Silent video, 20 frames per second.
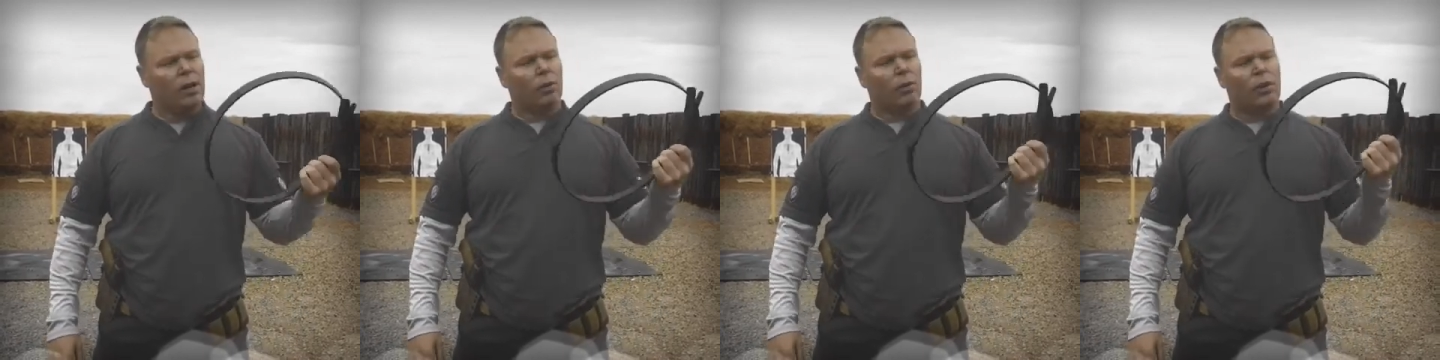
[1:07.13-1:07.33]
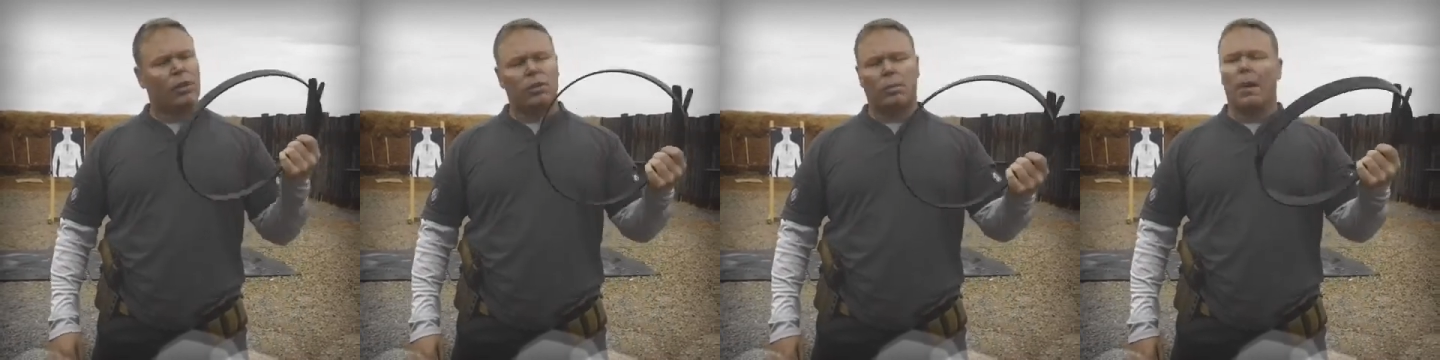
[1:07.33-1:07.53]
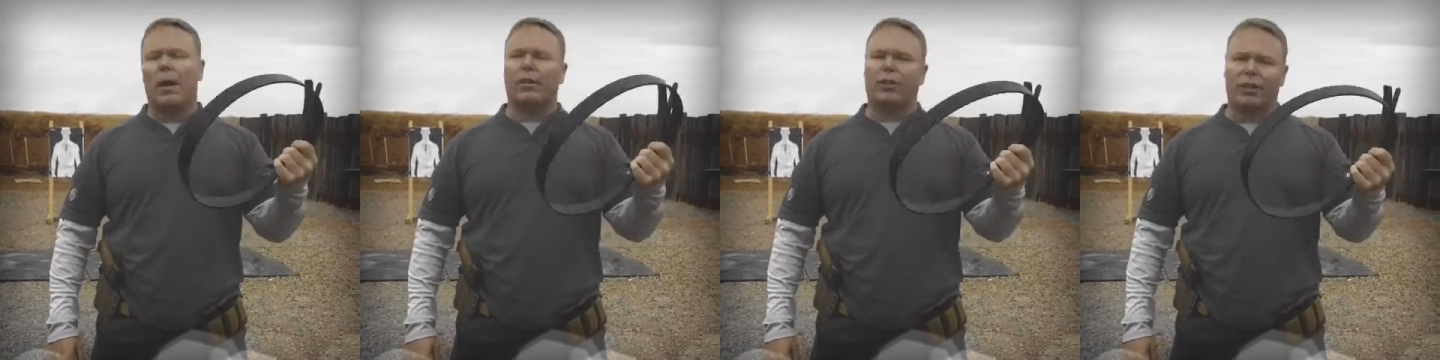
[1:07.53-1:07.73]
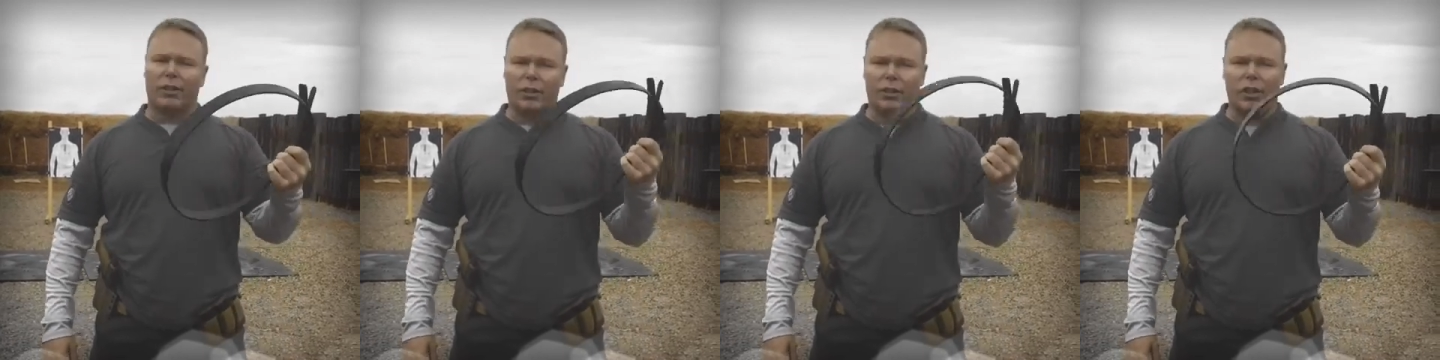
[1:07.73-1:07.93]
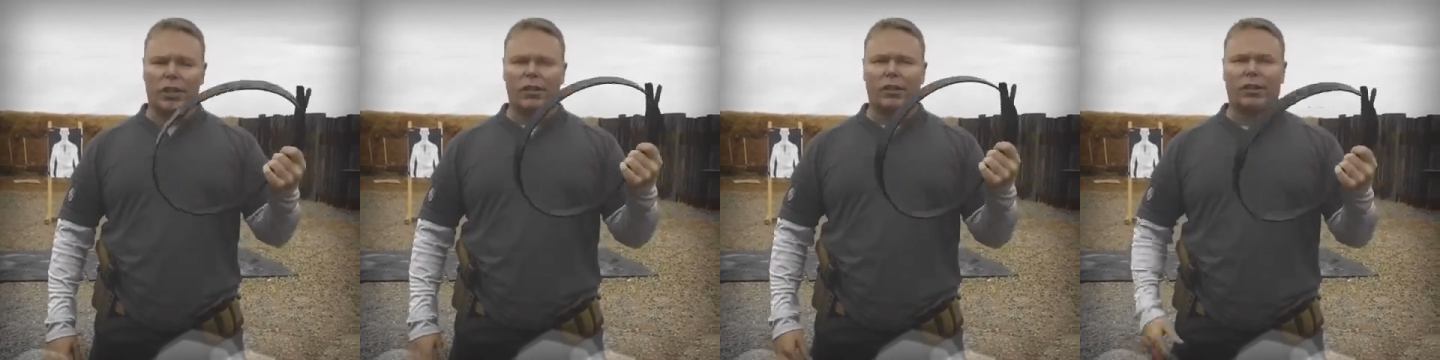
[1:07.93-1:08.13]
With this belt, you
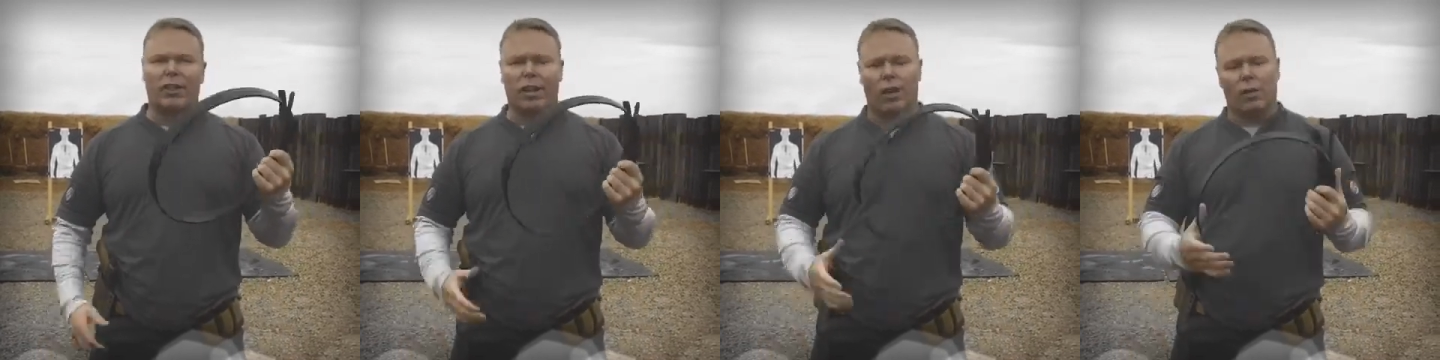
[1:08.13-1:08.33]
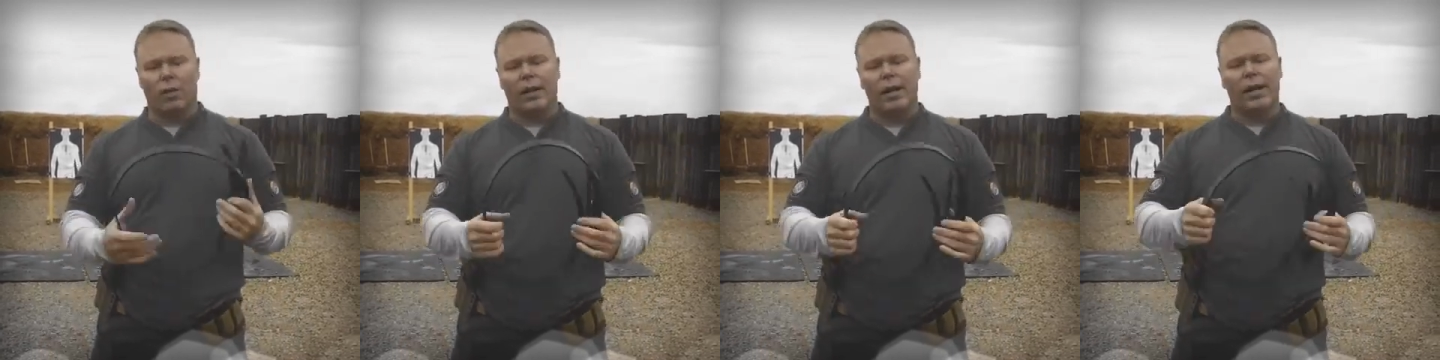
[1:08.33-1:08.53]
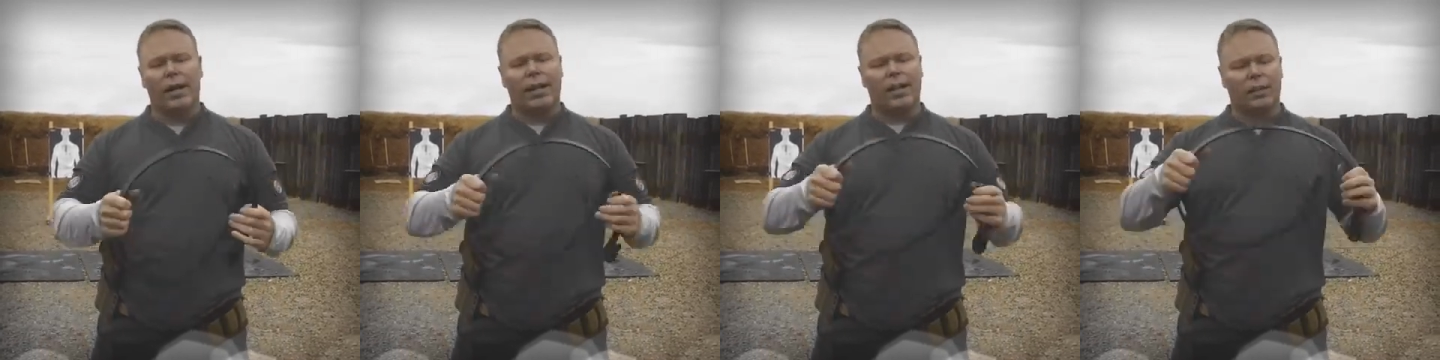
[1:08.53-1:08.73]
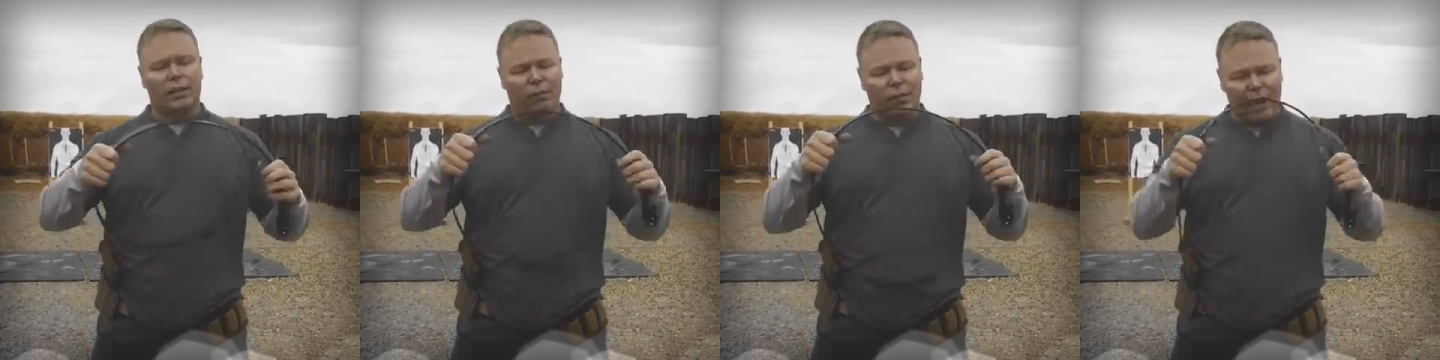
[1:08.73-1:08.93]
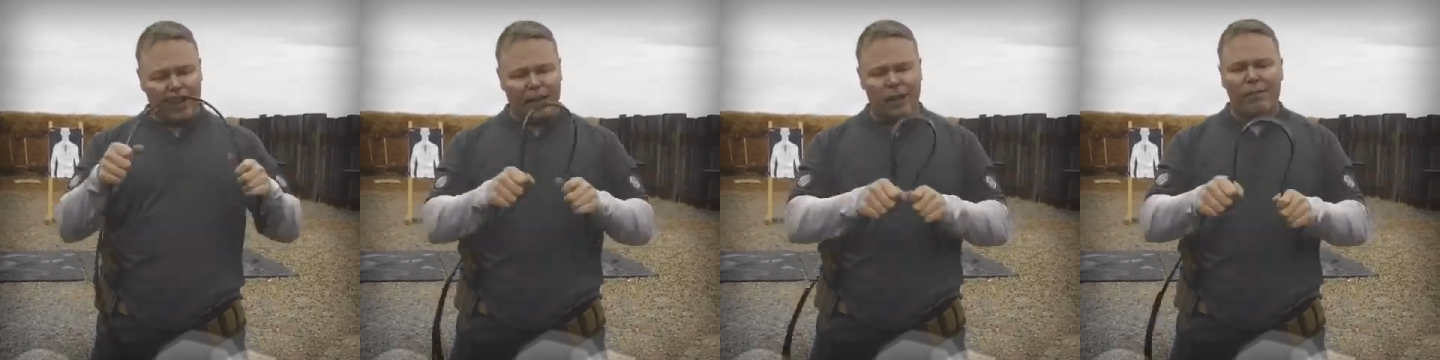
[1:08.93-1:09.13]
just don't. It's
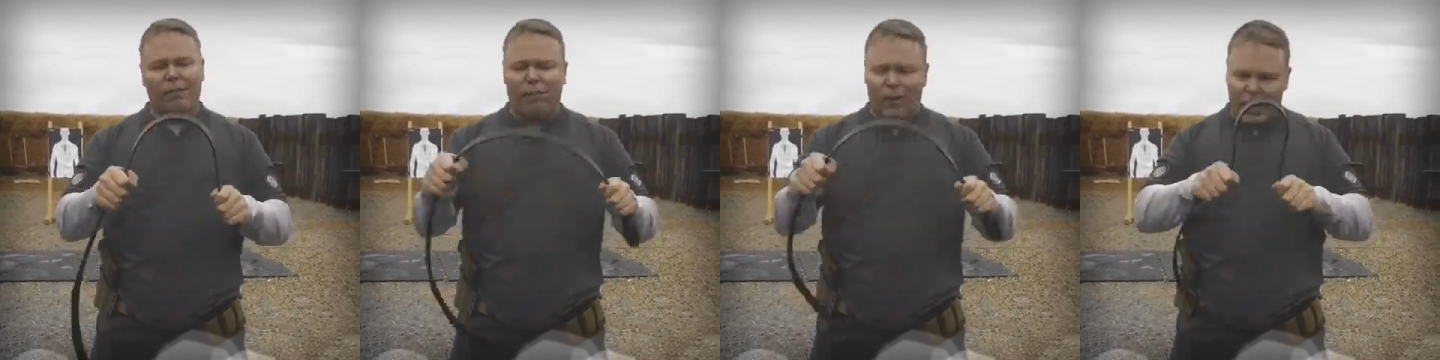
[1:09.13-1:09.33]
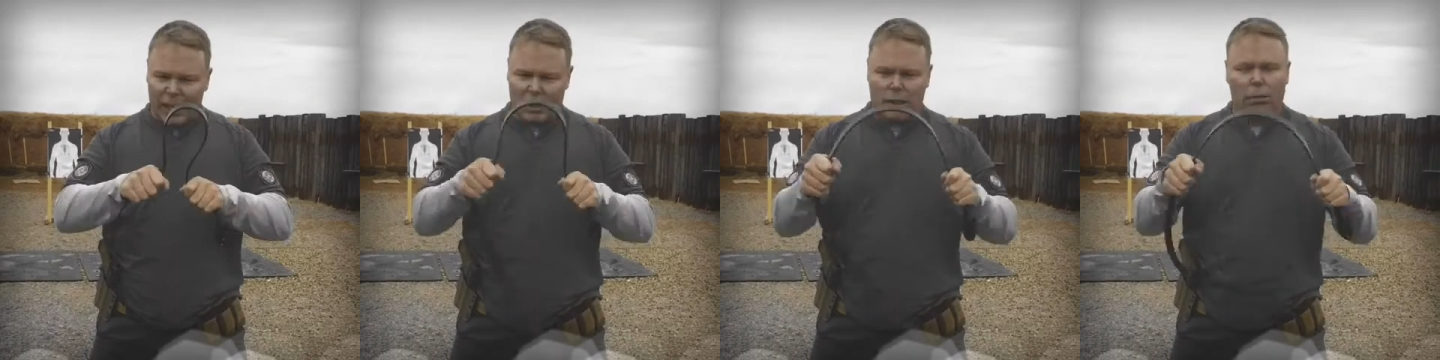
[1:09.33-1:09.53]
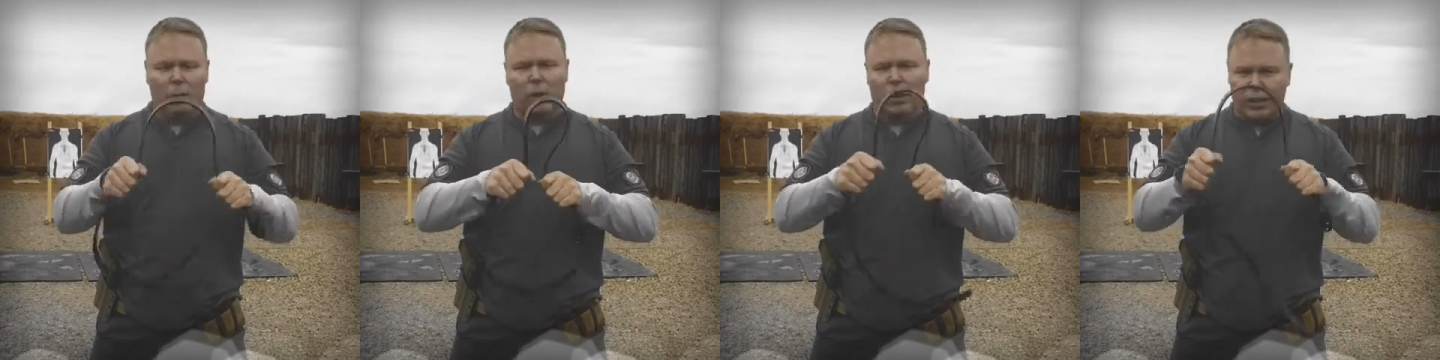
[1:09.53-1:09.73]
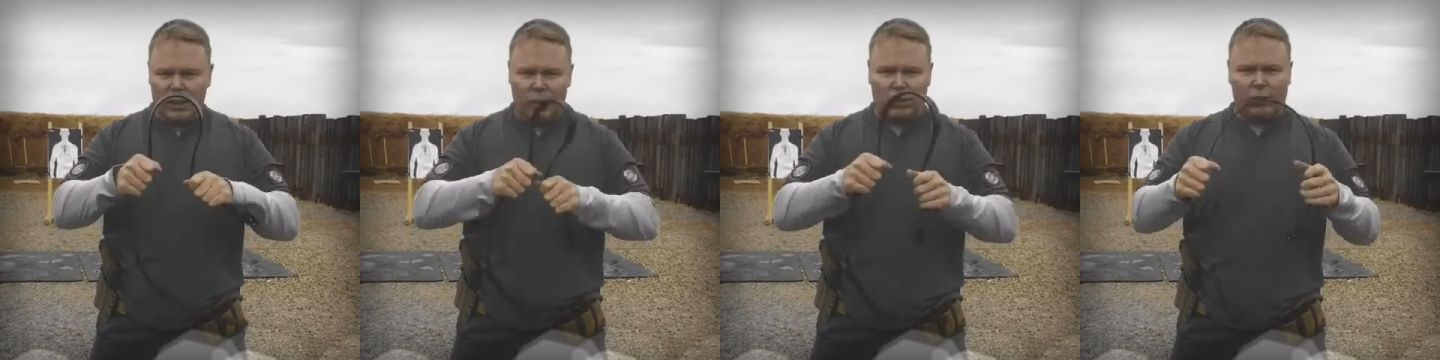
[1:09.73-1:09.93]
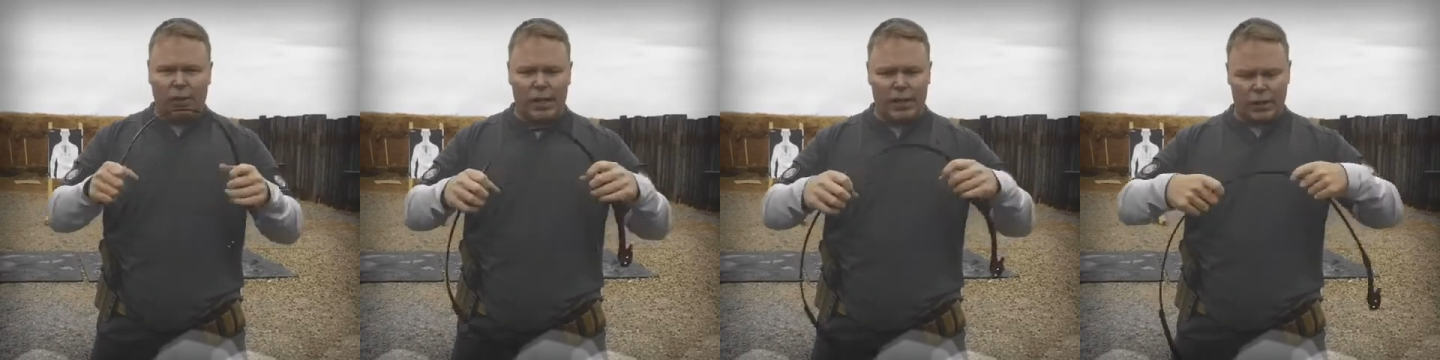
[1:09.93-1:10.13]
very flexible
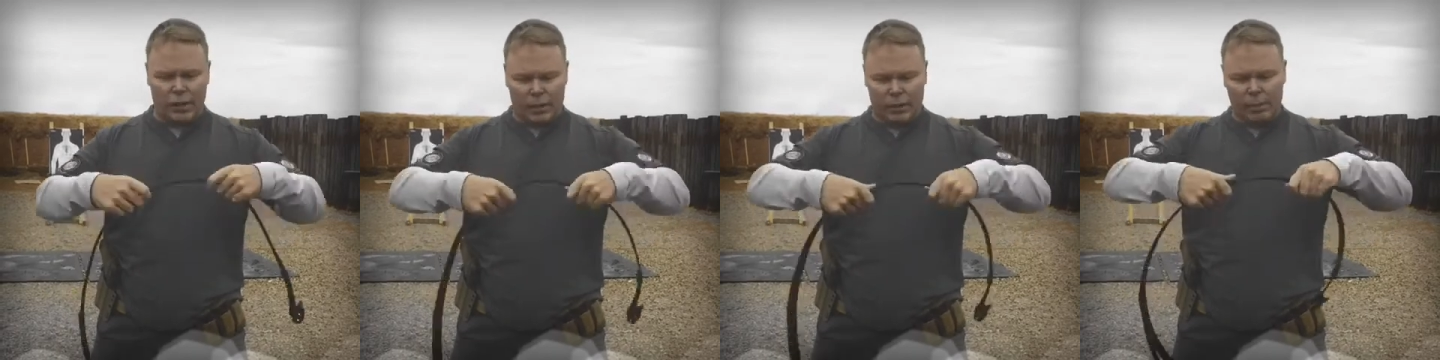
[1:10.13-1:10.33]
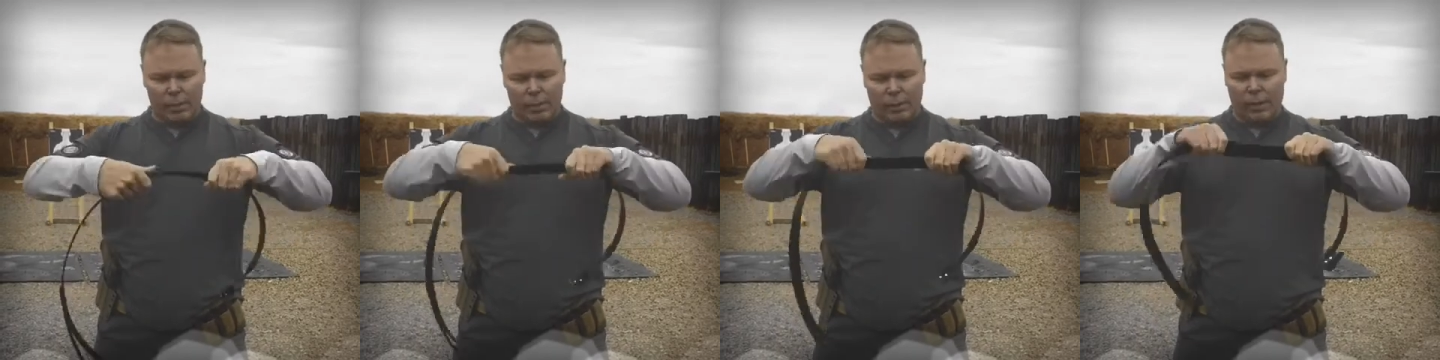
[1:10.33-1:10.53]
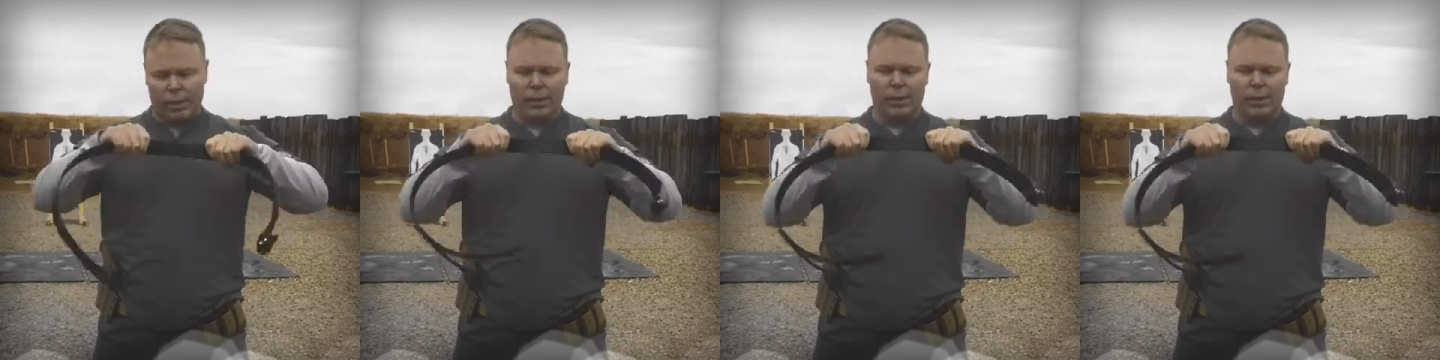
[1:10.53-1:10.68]
this direction,